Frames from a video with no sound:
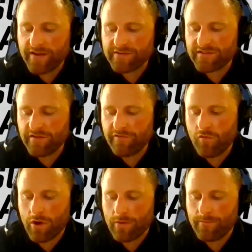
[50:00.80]
to sit
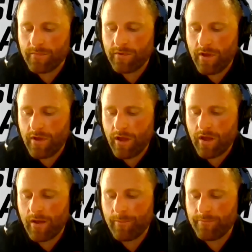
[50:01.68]
for.
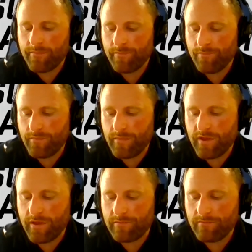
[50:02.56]
Um,
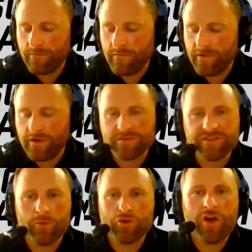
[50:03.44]
it you know,
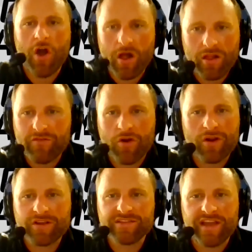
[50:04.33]
similar to all of our
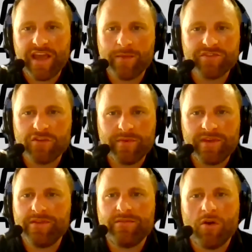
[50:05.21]
exams, they'll
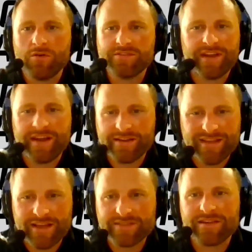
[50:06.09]
be hosted at a
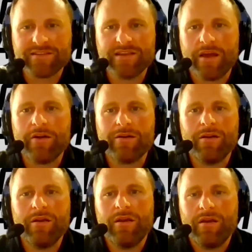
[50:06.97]
testing center.
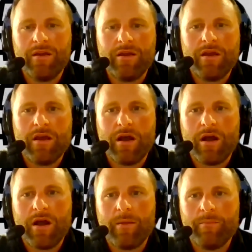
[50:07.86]

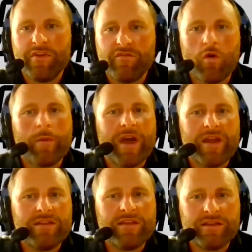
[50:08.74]
Um, the format
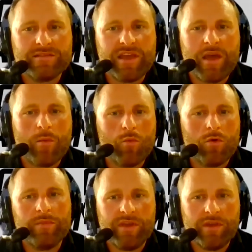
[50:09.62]
of the exam will
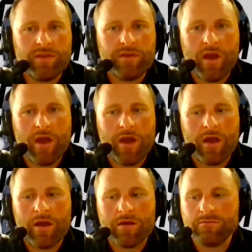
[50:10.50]
be
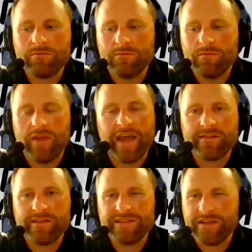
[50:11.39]
uh,
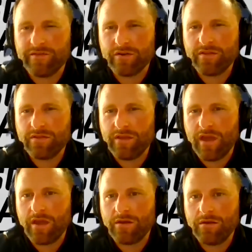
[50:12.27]
likely different
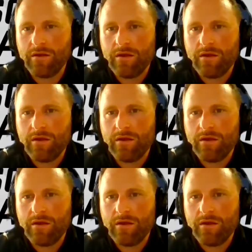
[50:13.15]
than